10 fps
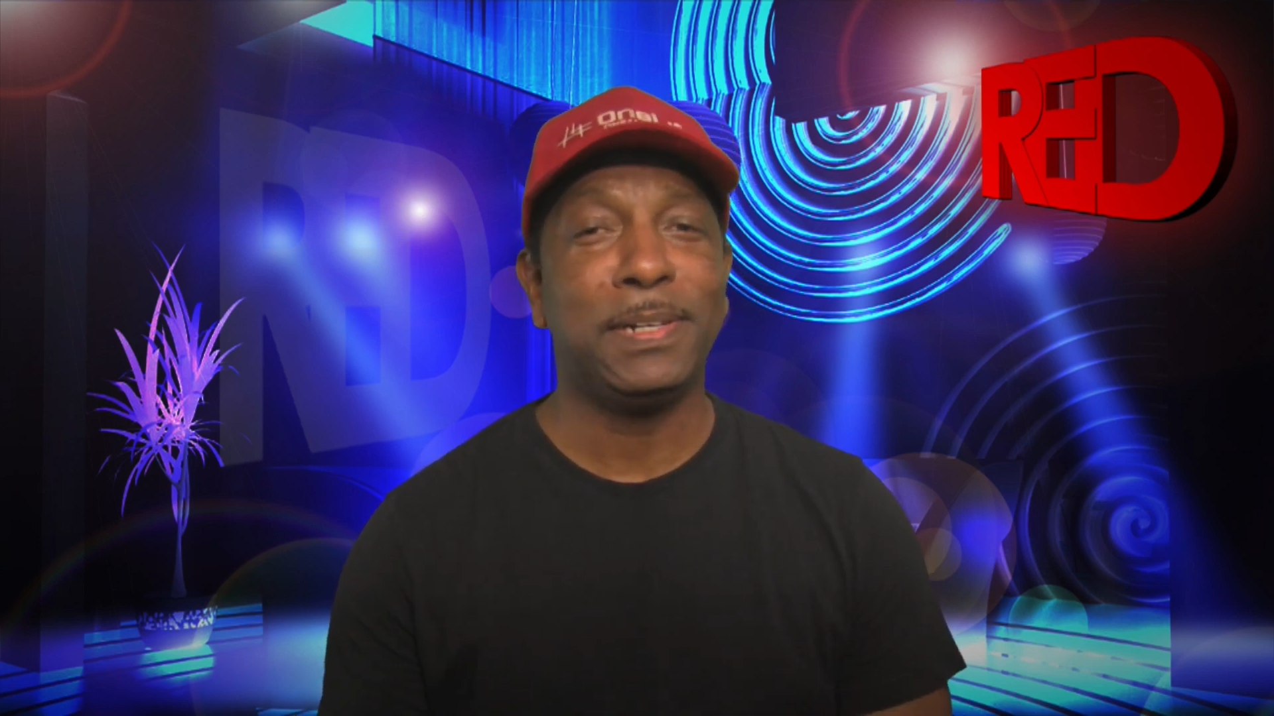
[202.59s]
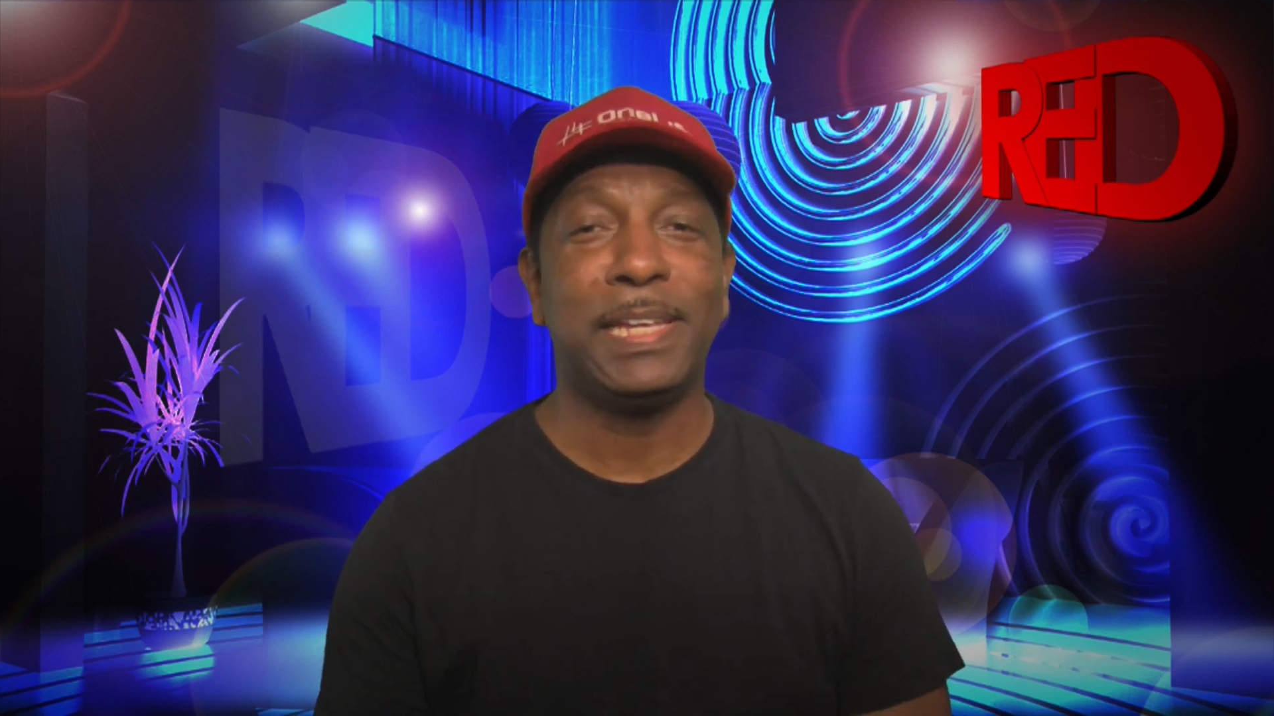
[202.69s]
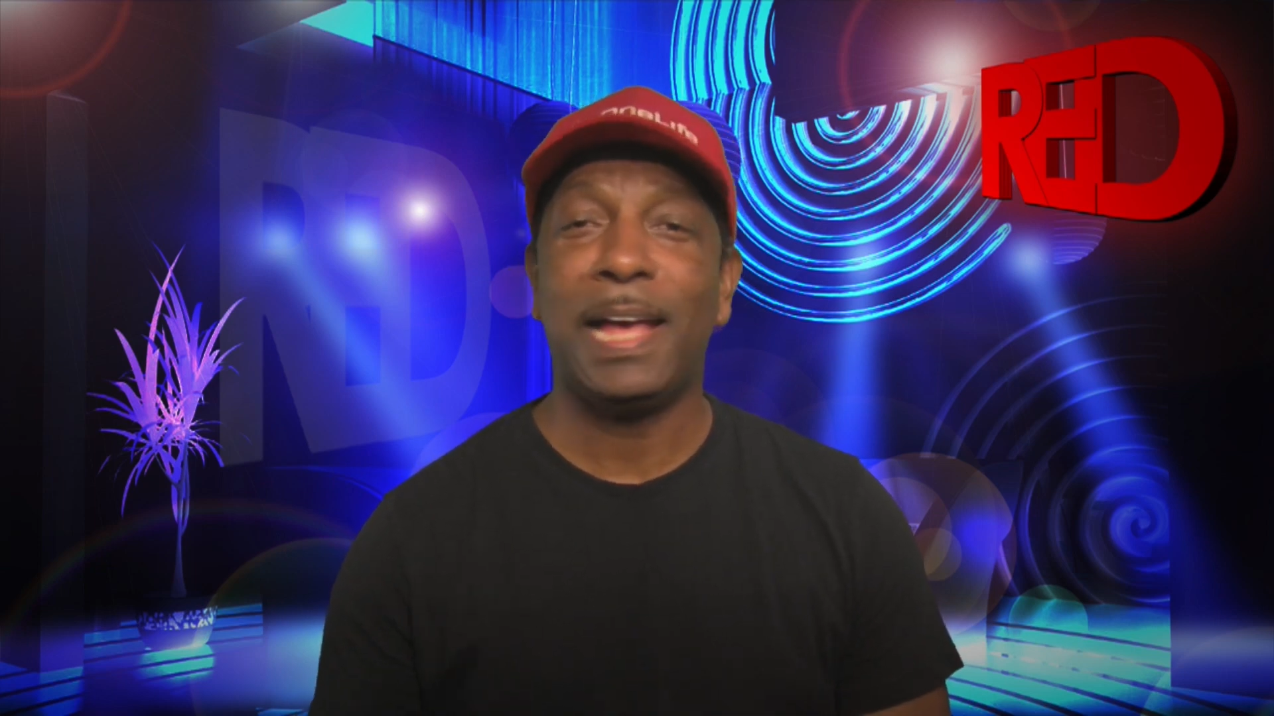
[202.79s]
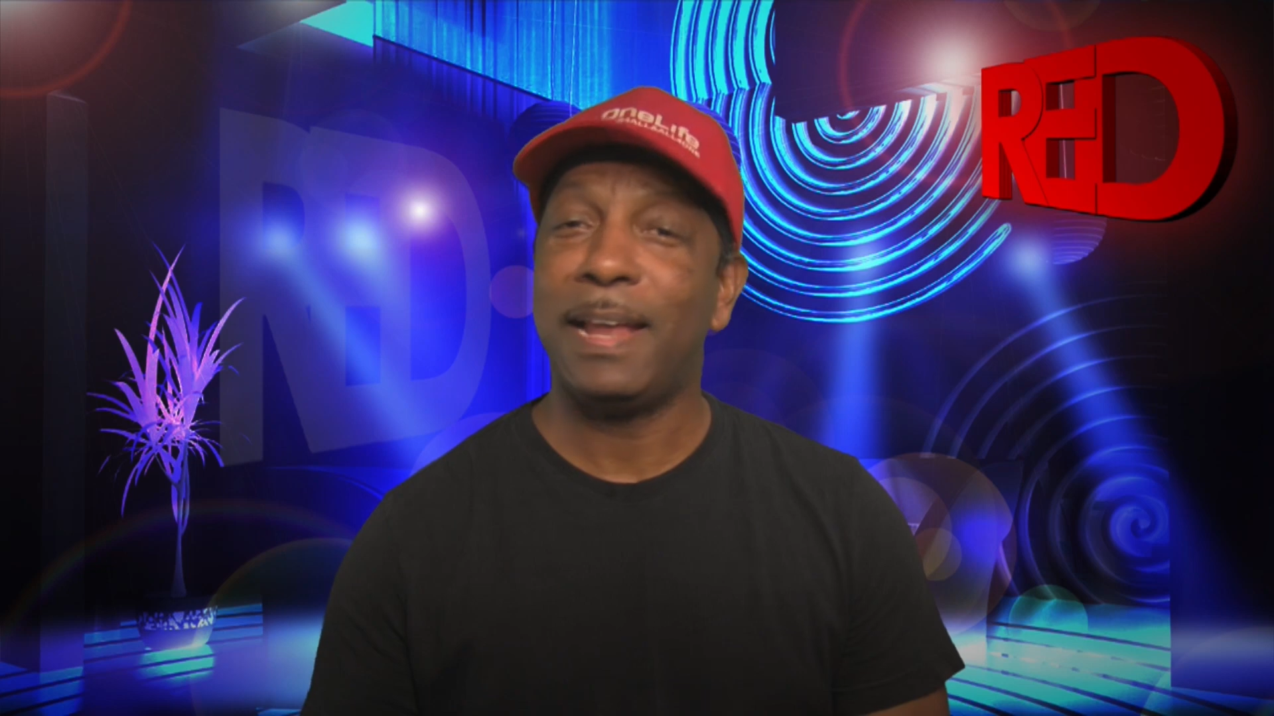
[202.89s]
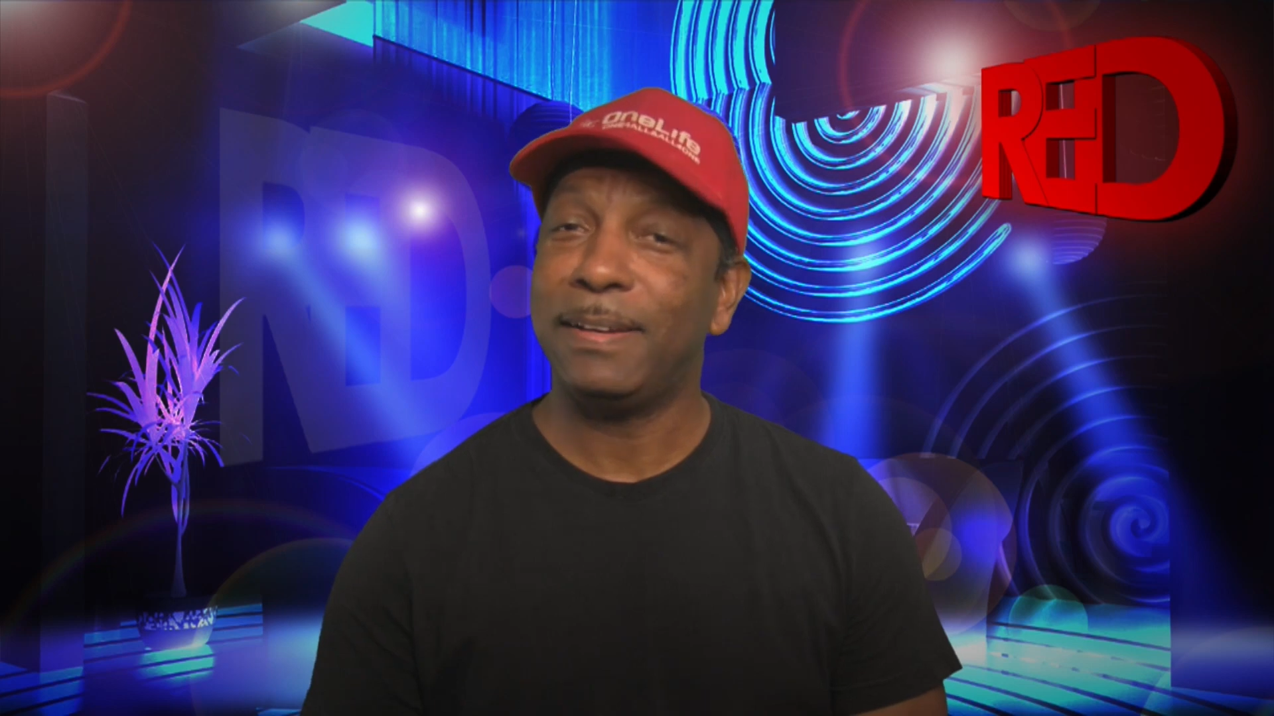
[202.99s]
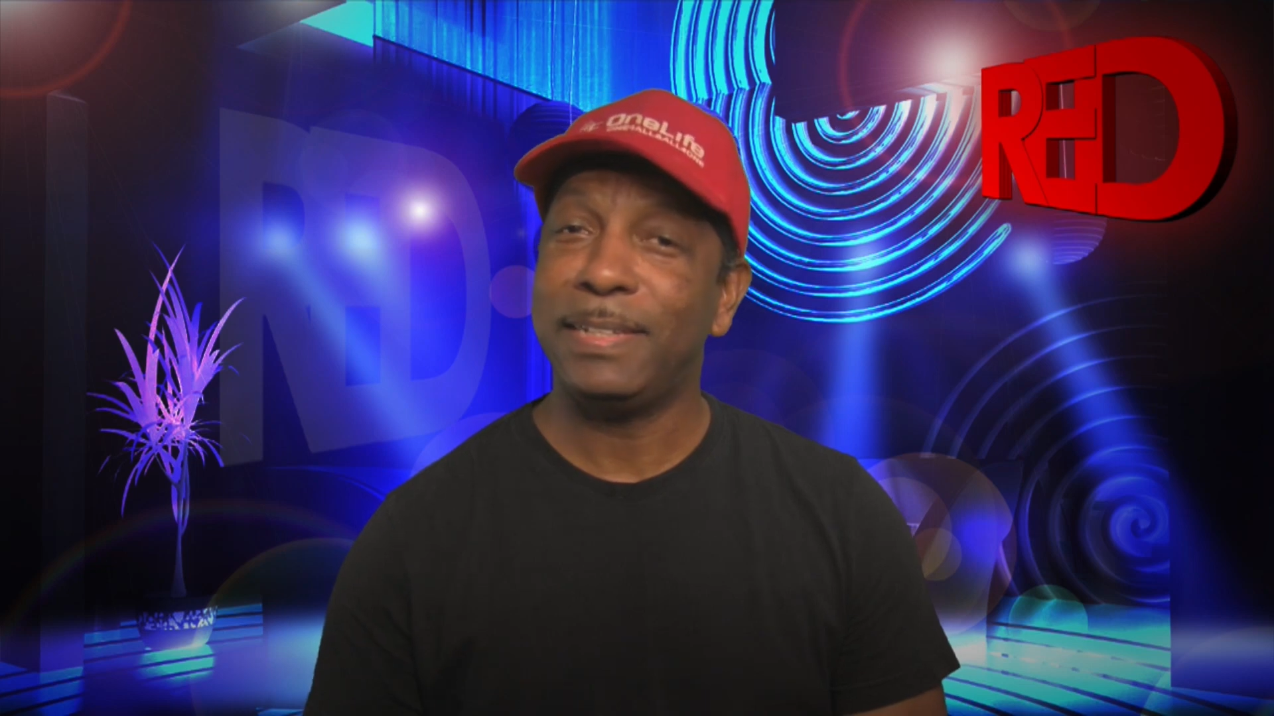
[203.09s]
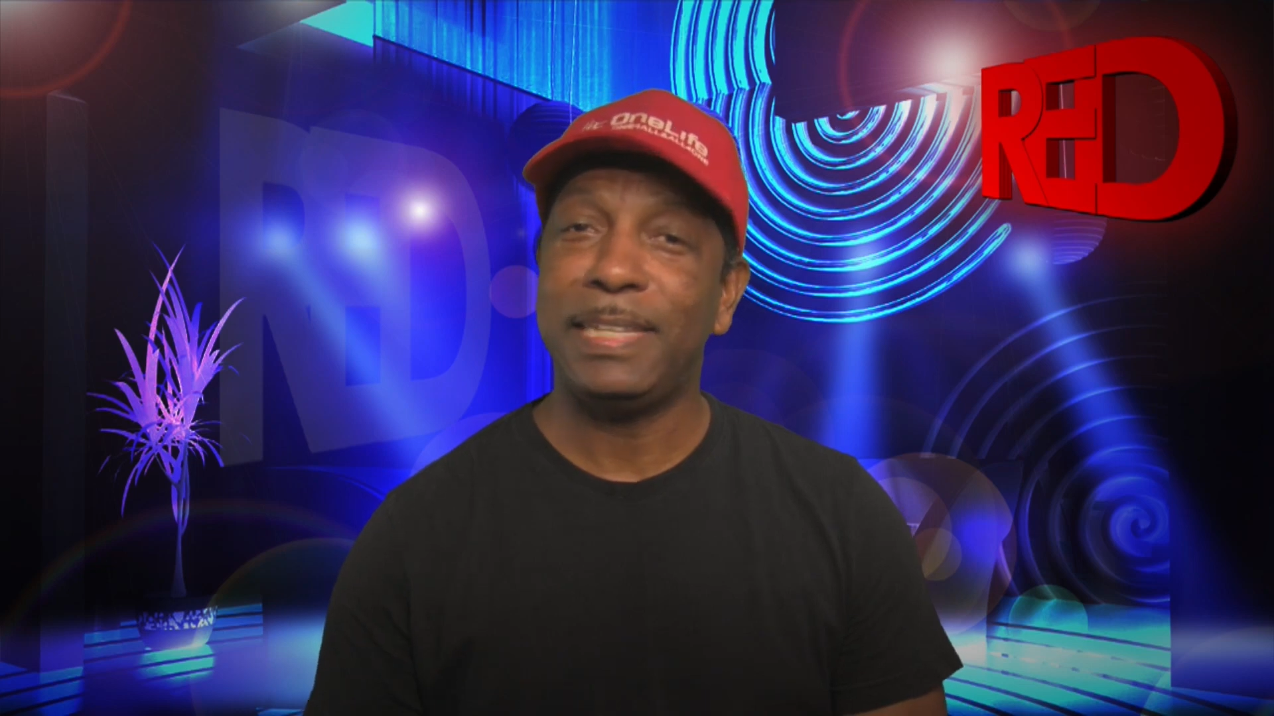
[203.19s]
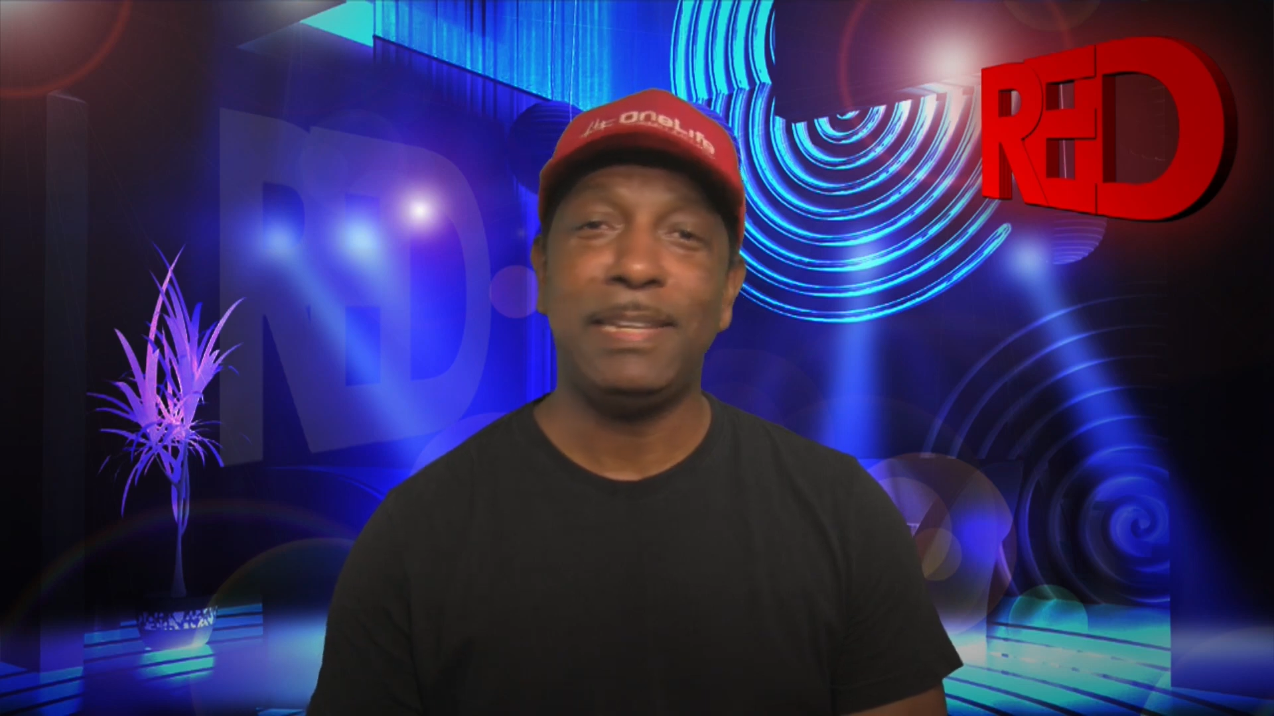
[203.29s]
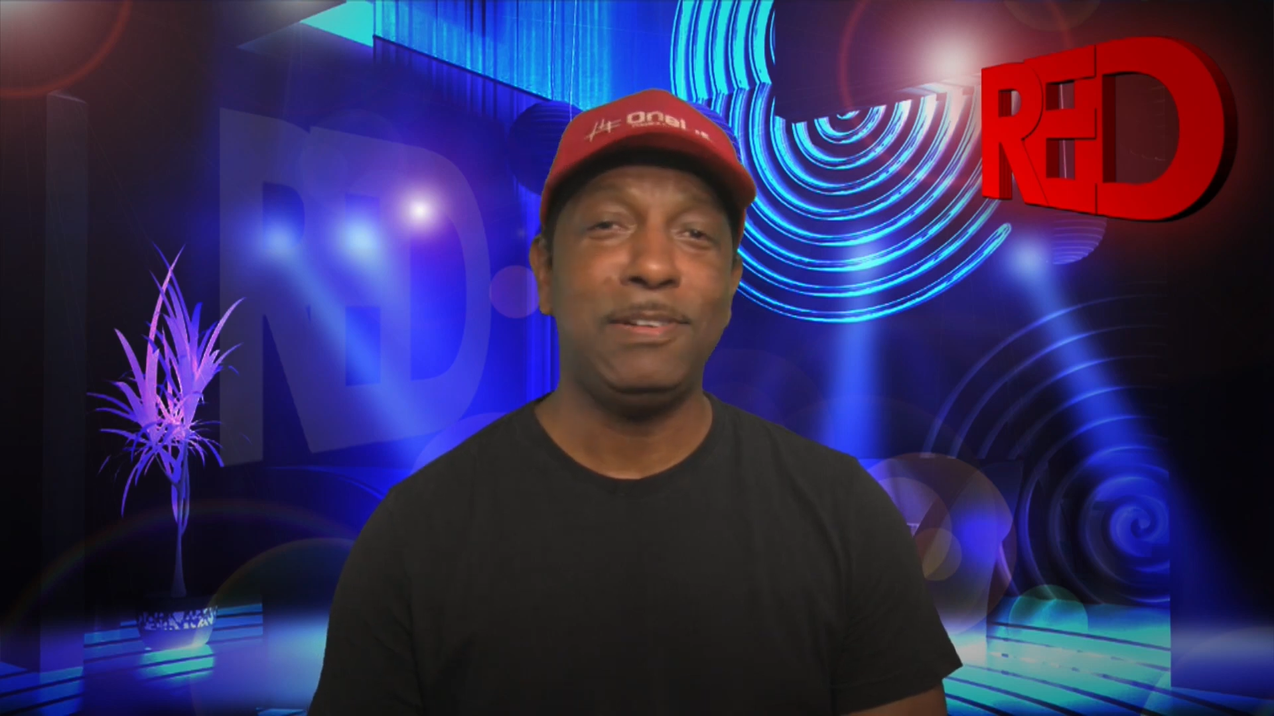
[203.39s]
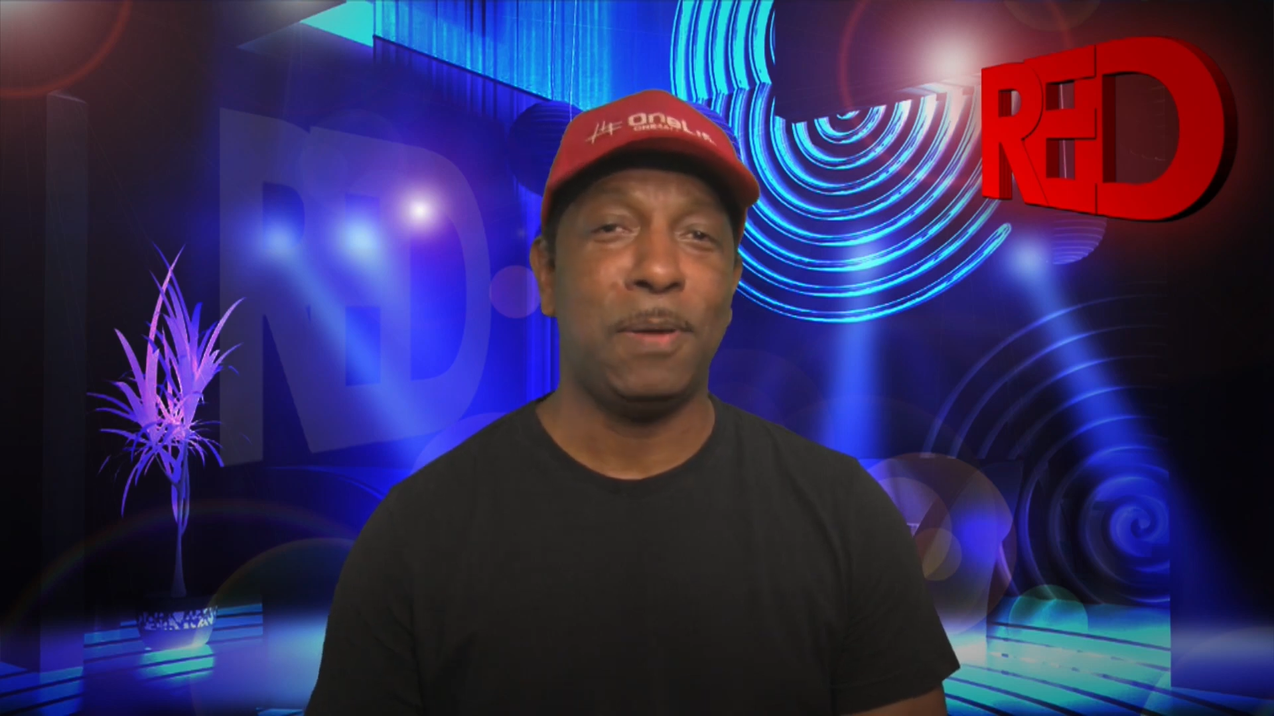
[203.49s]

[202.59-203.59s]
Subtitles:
cannot eat